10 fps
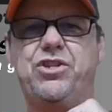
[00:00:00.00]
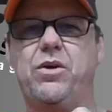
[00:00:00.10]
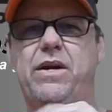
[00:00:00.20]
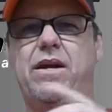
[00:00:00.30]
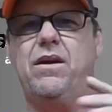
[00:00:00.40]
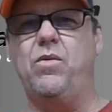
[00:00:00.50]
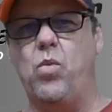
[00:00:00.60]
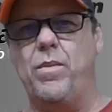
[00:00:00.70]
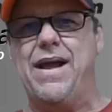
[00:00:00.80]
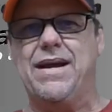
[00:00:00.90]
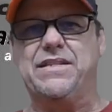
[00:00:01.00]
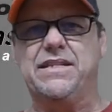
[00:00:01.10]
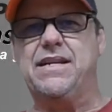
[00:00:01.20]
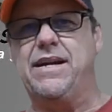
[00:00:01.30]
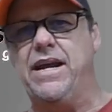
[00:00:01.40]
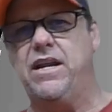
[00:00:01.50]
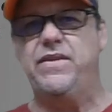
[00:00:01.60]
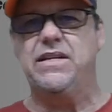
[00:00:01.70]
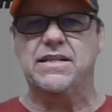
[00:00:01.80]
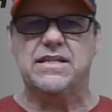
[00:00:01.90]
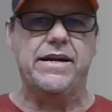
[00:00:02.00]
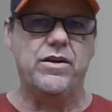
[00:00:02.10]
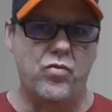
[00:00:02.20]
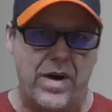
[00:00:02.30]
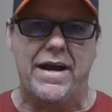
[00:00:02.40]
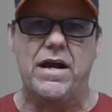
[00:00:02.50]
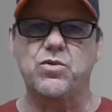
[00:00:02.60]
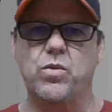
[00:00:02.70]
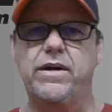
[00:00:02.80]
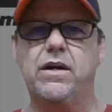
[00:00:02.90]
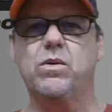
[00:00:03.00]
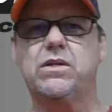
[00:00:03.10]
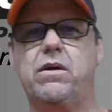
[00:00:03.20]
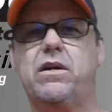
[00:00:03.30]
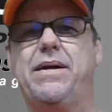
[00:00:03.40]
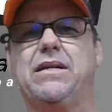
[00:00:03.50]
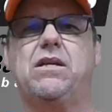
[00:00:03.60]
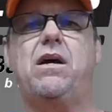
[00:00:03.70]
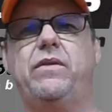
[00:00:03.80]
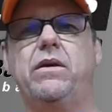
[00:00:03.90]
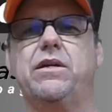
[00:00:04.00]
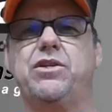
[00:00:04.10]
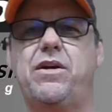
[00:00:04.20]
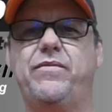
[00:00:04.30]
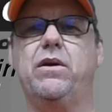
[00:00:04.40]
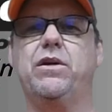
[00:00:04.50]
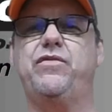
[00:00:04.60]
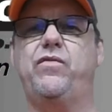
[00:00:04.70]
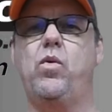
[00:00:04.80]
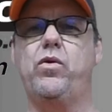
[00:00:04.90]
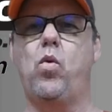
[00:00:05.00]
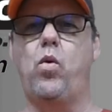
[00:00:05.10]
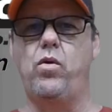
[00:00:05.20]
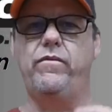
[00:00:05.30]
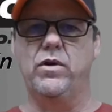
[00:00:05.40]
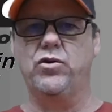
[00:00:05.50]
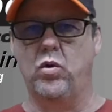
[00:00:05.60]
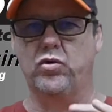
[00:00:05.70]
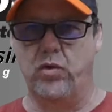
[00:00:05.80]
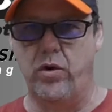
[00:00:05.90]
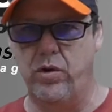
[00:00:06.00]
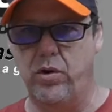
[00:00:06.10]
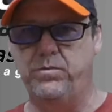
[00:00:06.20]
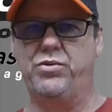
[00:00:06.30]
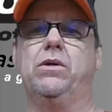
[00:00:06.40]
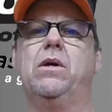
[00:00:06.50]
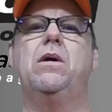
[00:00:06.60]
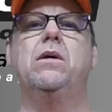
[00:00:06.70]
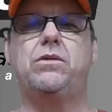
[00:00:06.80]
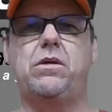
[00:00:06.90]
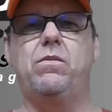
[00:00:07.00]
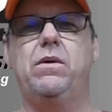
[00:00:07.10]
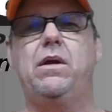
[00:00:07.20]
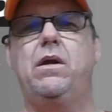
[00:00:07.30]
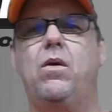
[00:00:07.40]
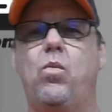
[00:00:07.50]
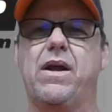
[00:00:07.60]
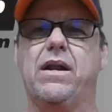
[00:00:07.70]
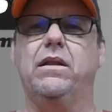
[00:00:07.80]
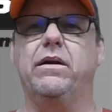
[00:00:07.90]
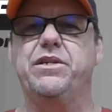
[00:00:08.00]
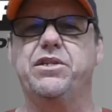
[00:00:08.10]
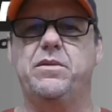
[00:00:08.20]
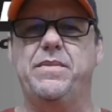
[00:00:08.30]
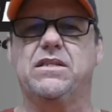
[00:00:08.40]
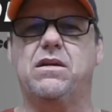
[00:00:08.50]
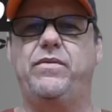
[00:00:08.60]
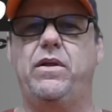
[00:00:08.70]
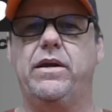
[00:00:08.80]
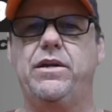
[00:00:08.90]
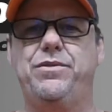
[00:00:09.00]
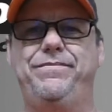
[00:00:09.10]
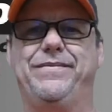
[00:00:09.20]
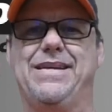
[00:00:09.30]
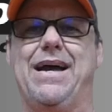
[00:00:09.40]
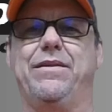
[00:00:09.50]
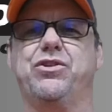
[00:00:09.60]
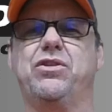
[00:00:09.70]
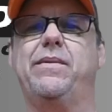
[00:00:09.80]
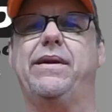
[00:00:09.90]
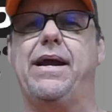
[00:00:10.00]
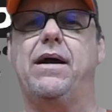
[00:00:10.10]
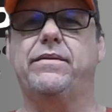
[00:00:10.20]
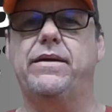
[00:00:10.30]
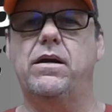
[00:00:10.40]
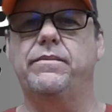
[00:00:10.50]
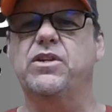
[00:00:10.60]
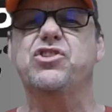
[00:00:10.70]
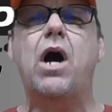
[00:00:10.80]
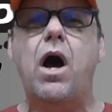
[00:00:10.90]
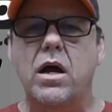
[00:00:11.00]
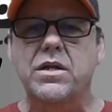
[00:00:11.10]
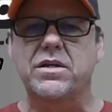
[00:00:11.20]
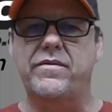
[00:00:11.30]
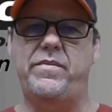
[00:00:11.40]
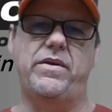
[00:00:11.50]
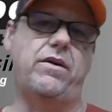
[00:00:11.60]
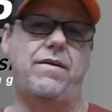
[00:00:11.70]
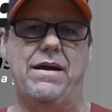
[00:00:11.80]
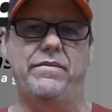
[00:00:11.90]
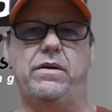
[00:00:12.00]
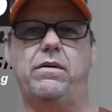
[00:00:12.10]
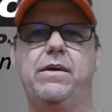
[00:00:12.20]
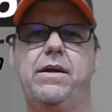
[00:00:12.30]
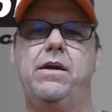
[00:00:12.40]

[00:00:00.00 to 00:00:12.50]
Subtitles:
Joe here. We're back, 690 ADV 690 Garage. We're talking about soft luggage. Soft luggage for your adventure trips. So, what kind of luggage is the best soft luggage? God, there's so many out there. There's tons of them that are out there.